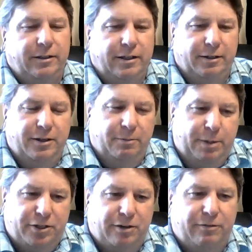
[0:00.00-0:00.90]
the
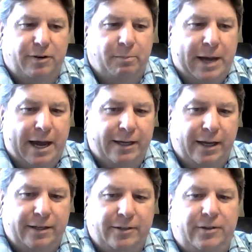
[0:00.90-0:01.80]
picture from the back
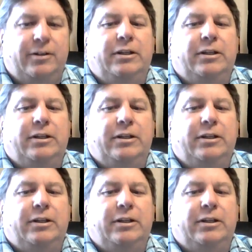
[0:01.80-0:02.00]
end.